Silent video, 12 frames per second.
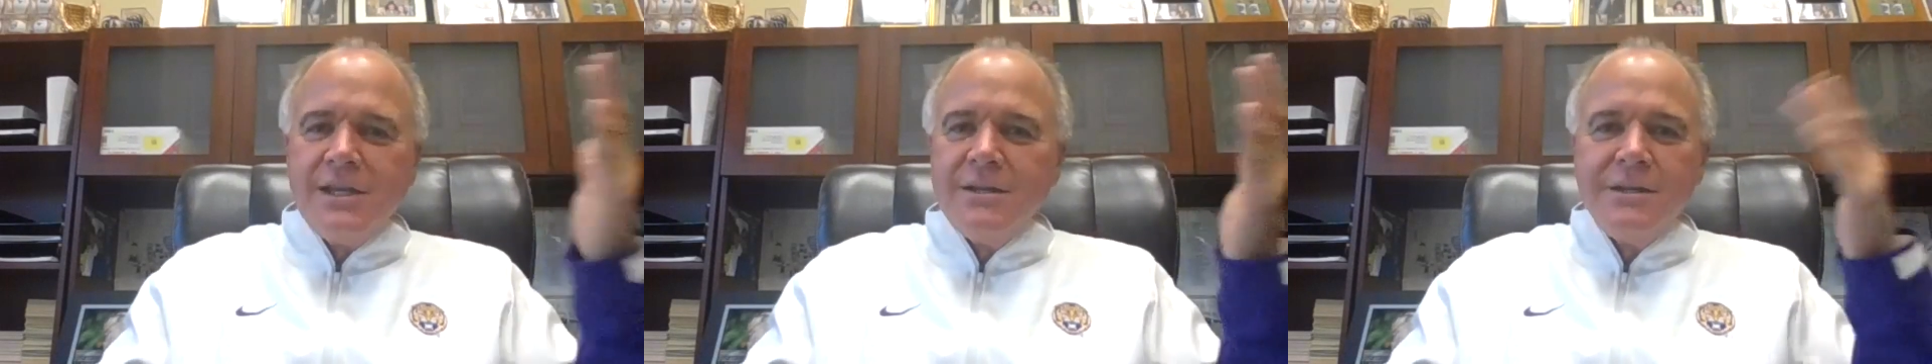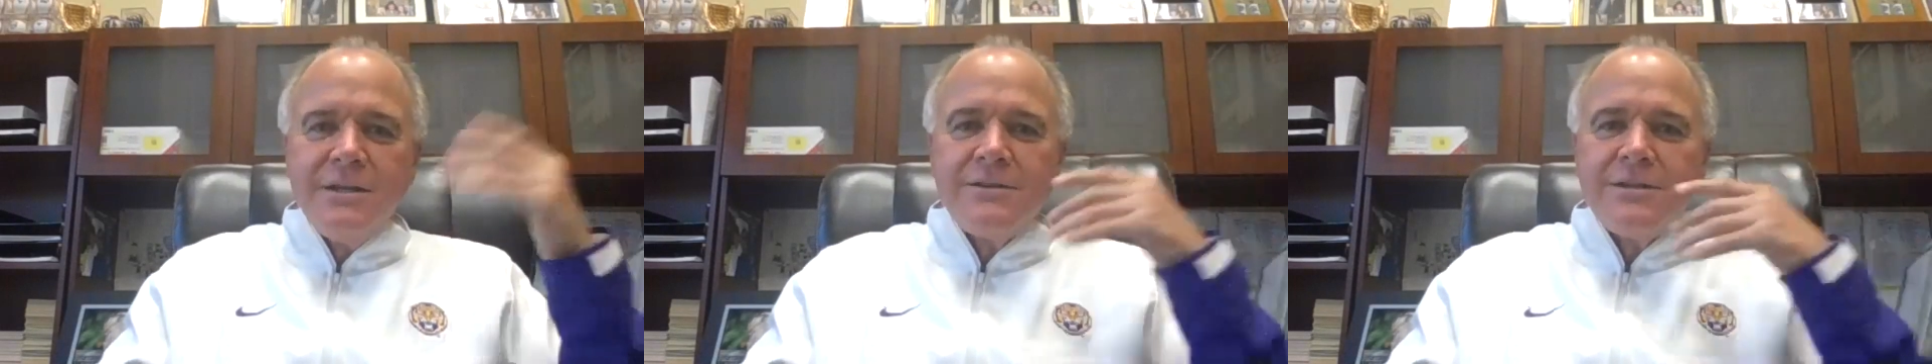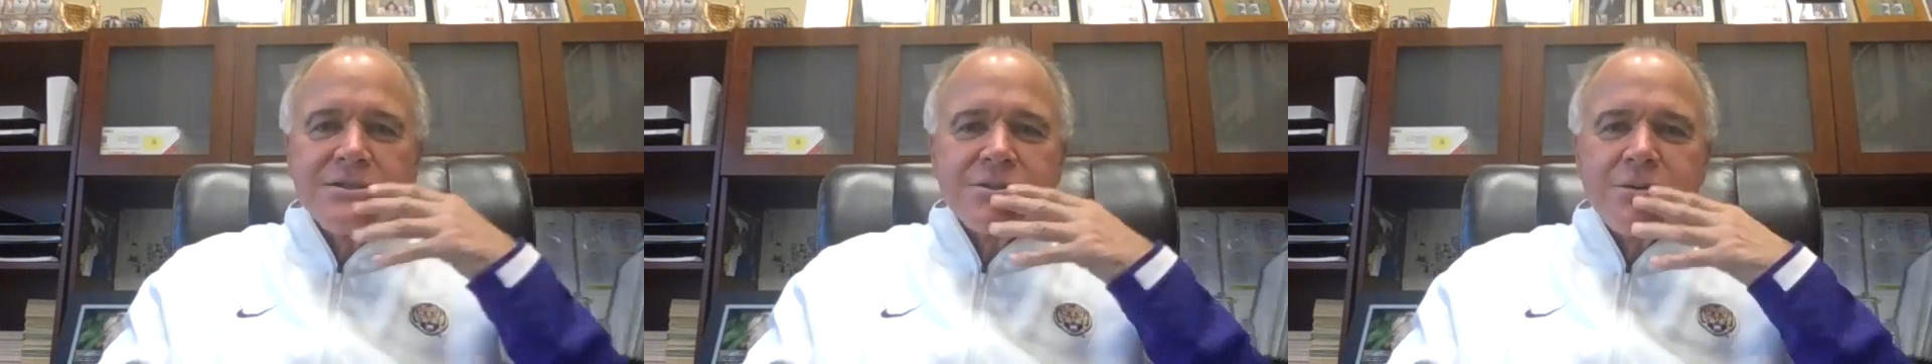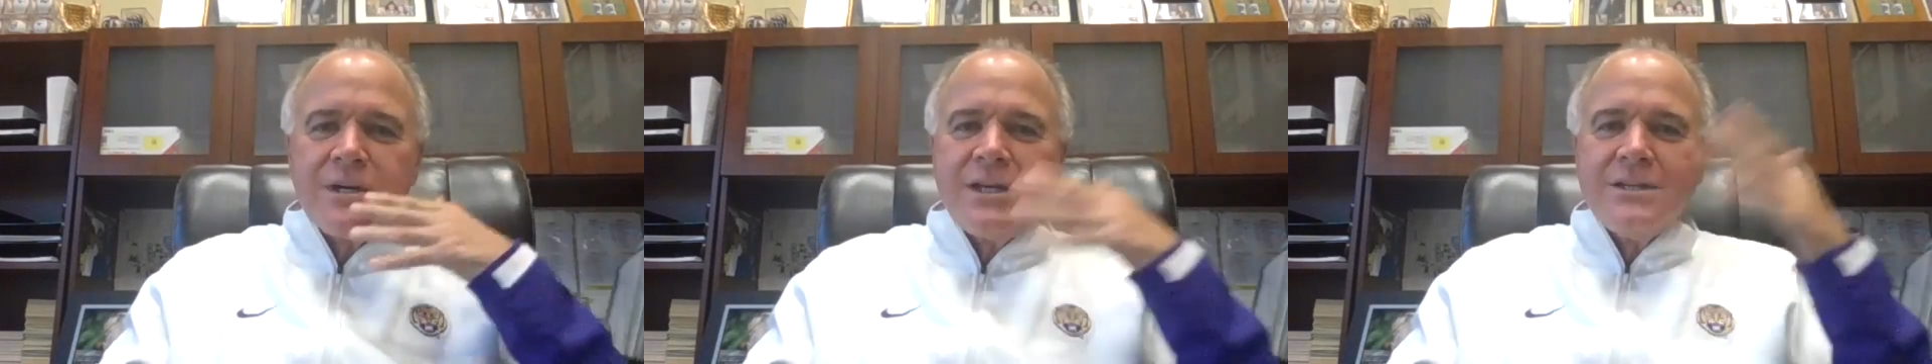had hit this
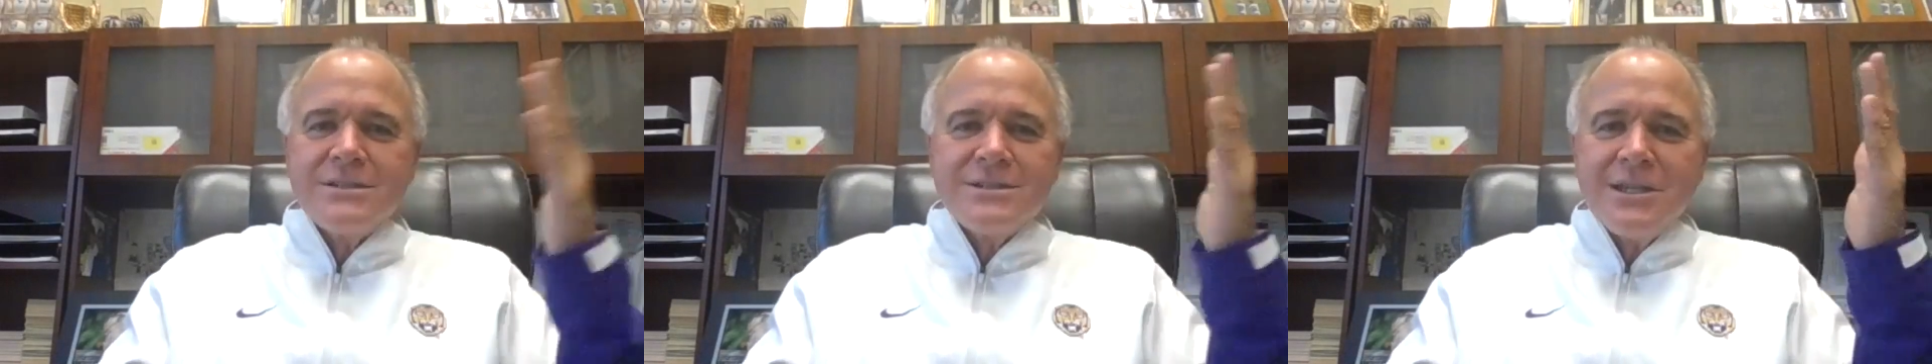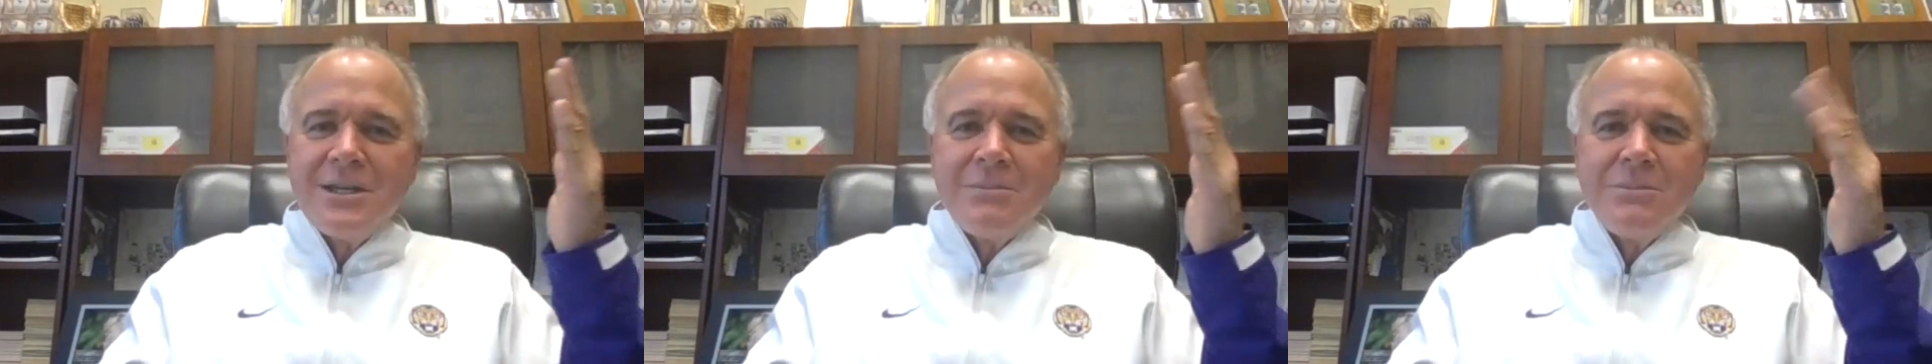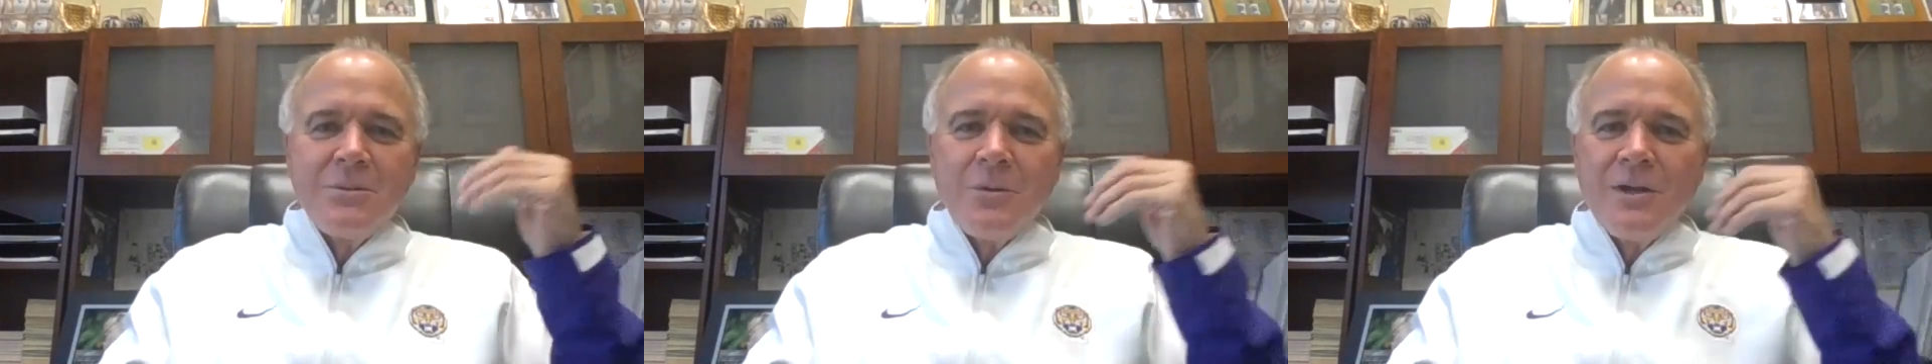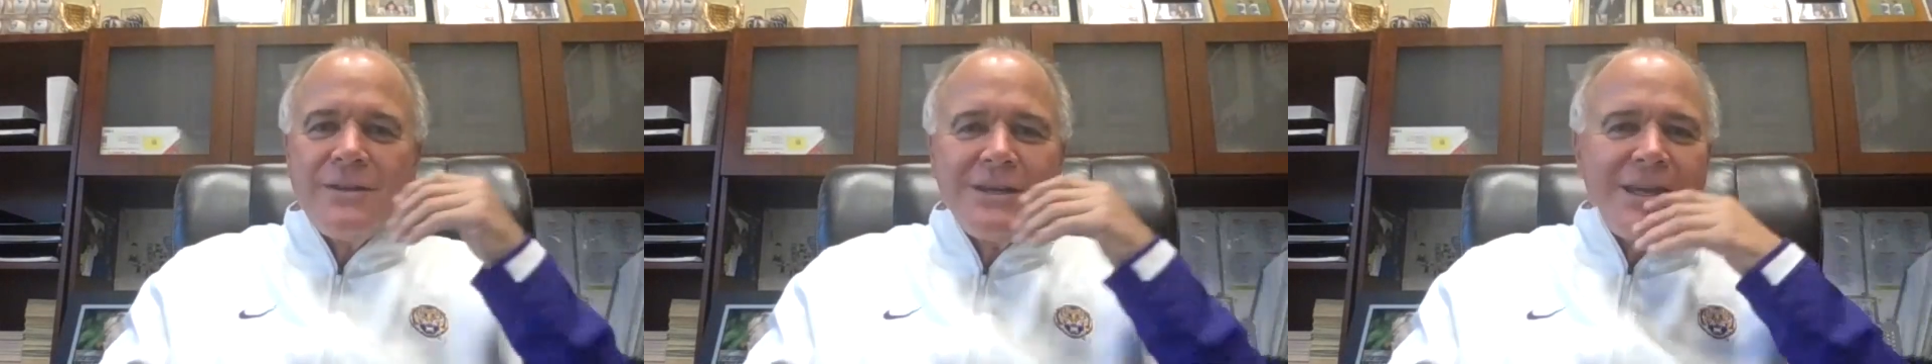grand slam and
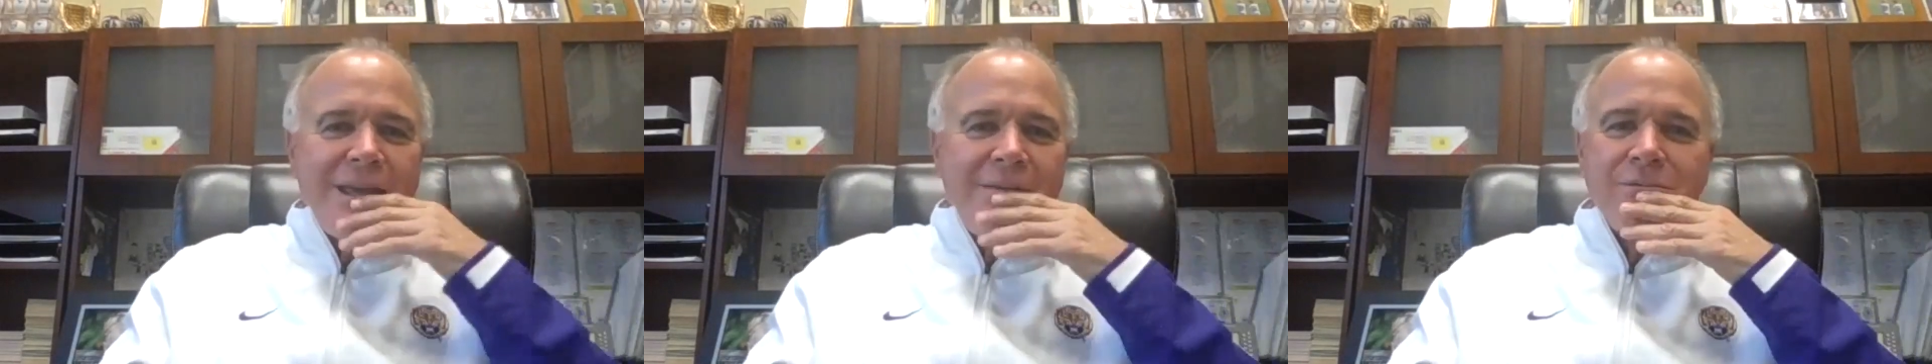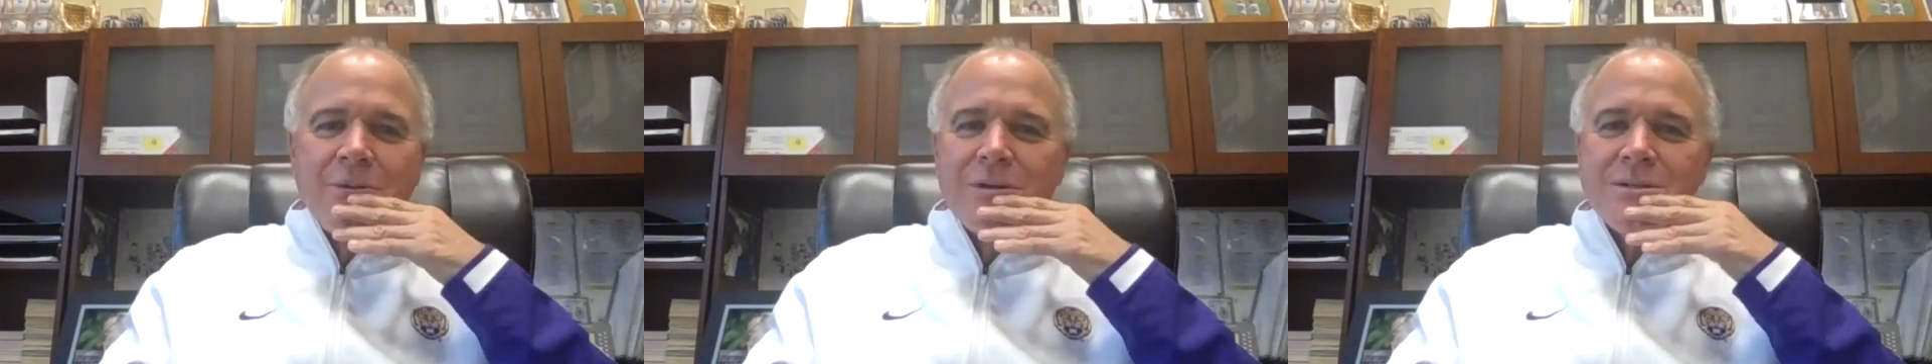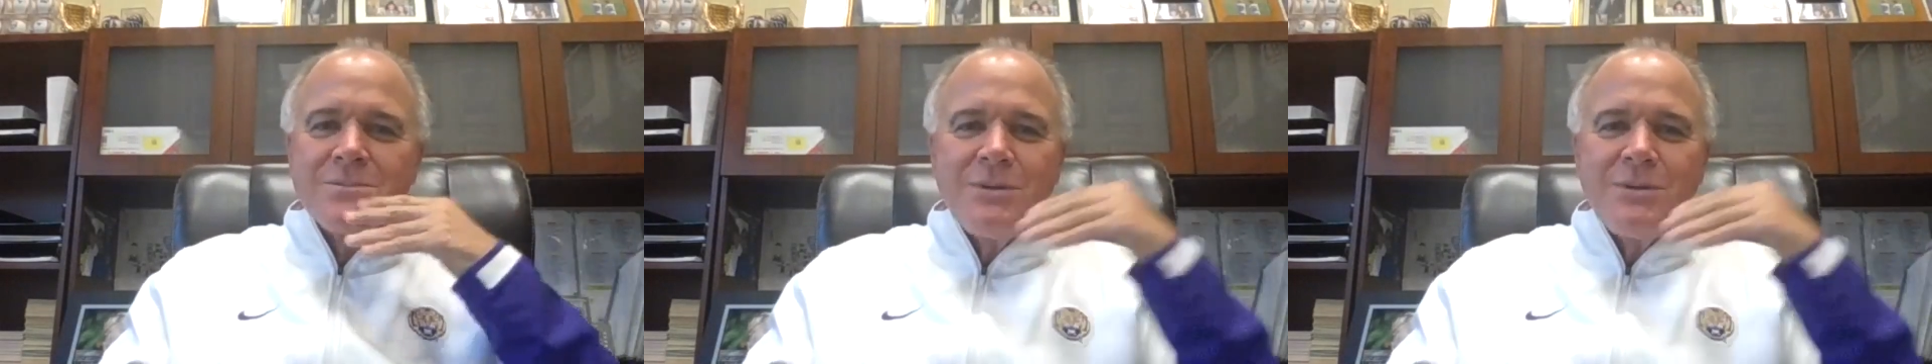won the game for us.